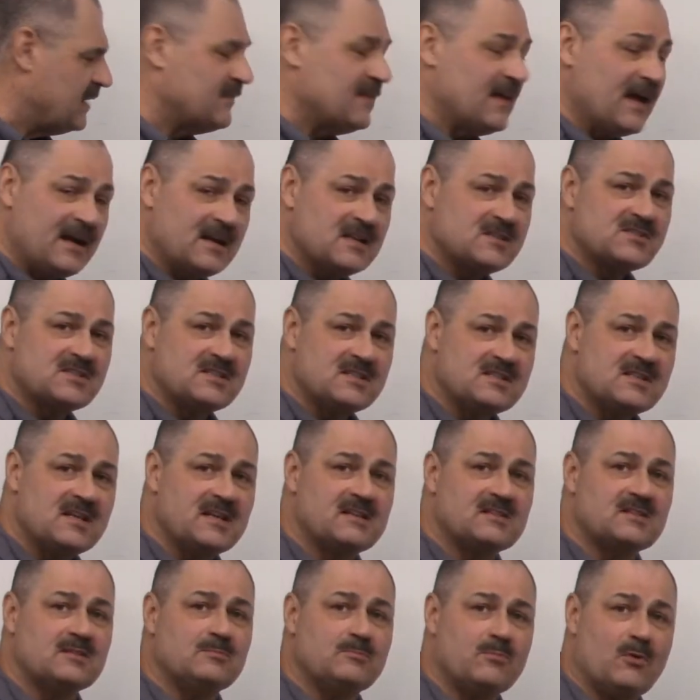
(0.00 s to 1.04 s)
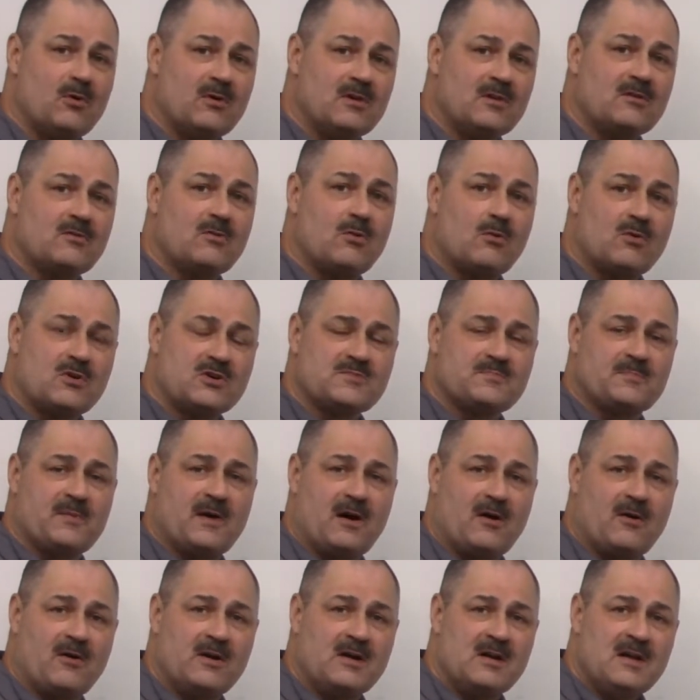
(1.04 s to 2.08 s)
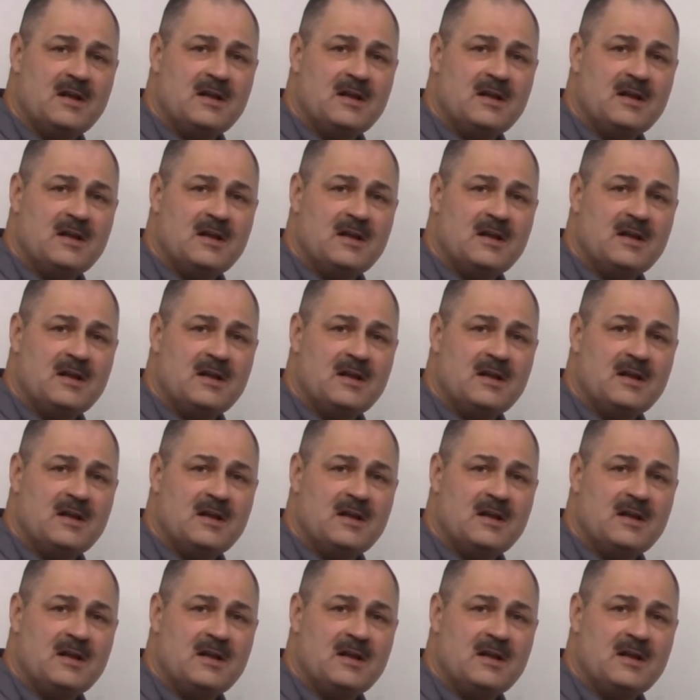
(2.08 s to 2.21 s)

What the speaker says: and that is to take the boiler horsepower